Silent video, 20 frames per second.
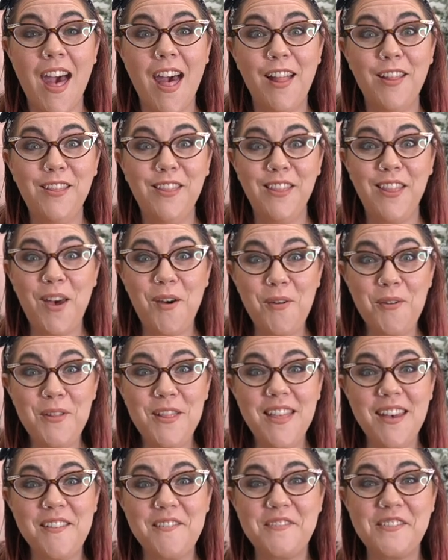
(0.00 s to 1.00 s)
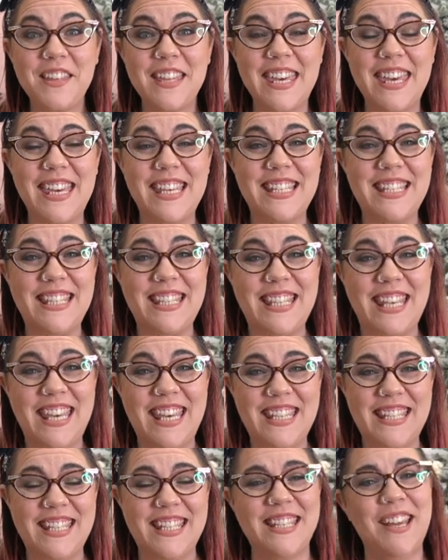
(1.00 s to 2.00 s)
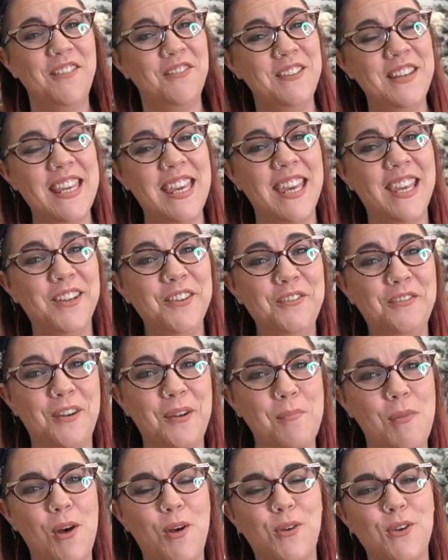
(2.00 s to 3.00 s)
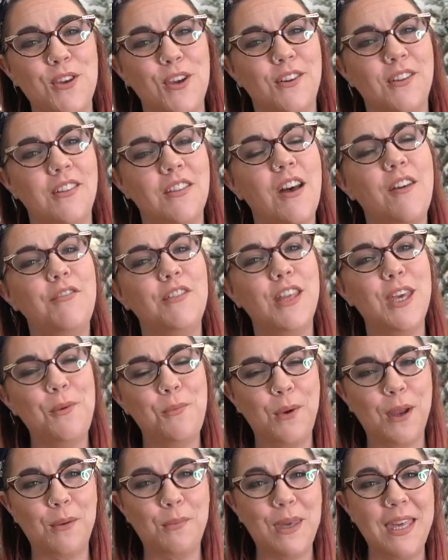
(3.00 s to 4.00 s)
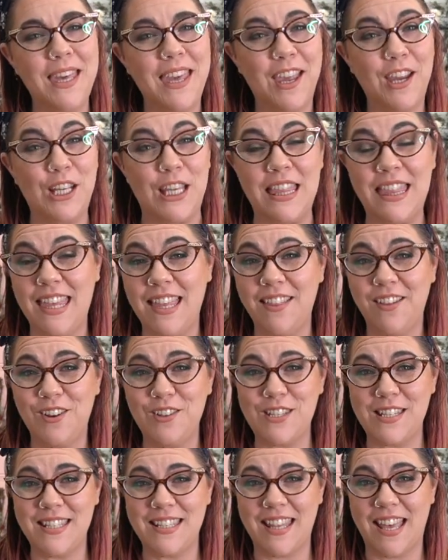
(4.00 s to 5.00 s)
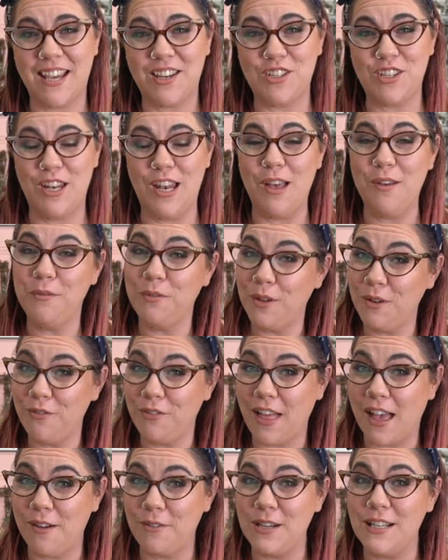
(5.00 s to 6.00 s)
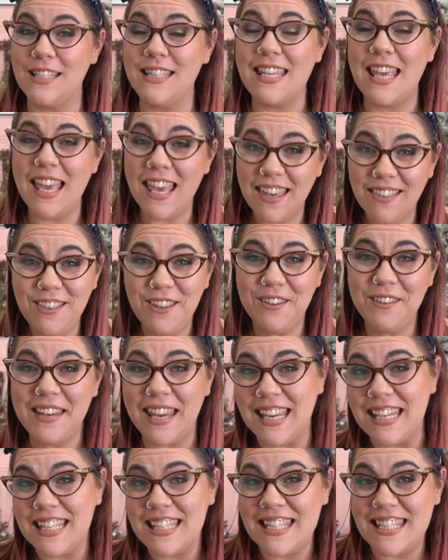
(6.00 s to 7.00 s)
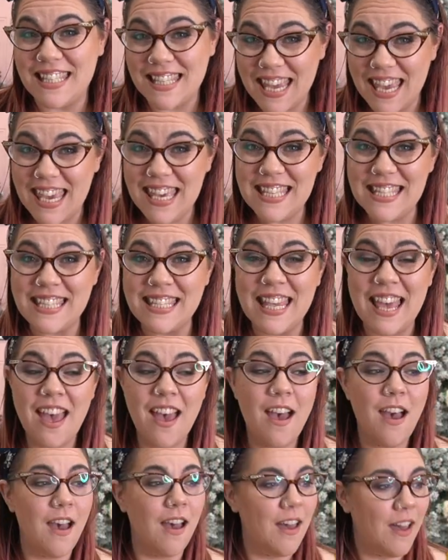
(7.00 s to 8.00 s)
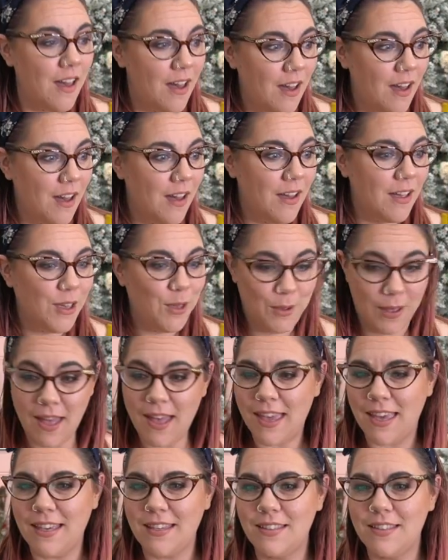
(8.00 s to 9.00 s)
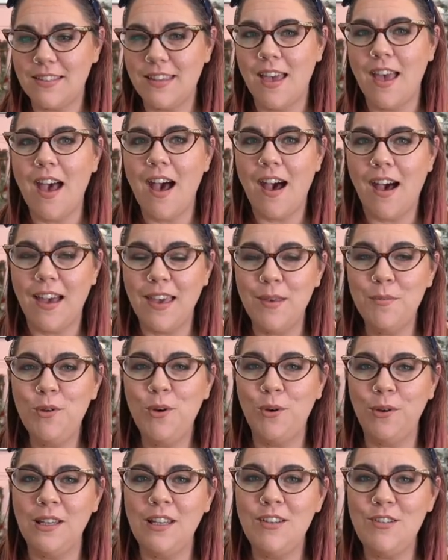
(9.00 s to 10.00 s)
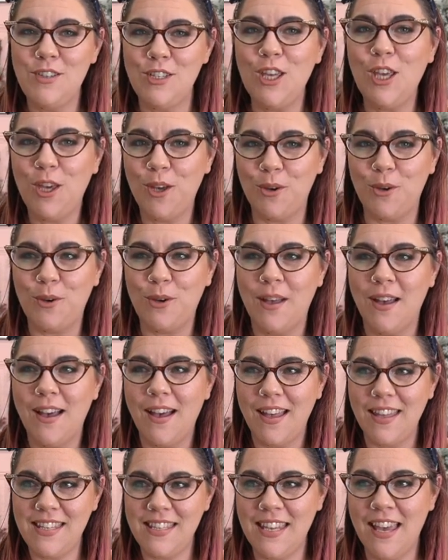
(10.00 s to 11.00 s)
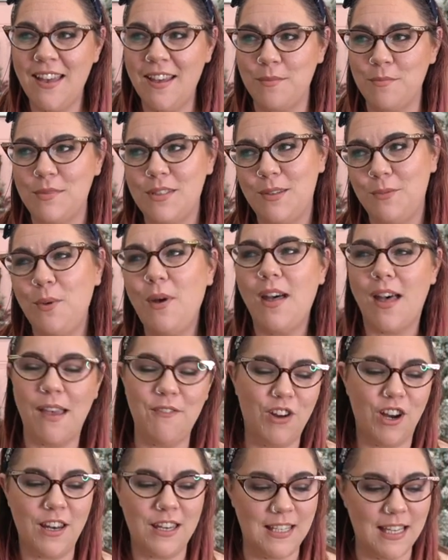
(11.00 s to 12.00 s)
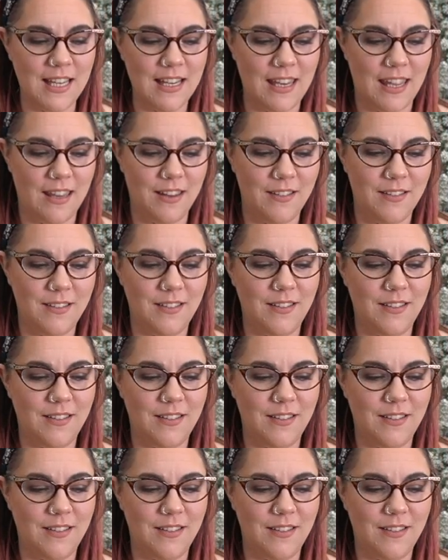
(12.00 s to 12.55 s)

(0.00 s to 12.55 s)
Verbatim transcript: Hello lovelies! It's Stephanie here from Oh You're Lovely, where we carry the largest selection of wood flowers in the United States. You guys, I am going to attempt, well, I've already done it.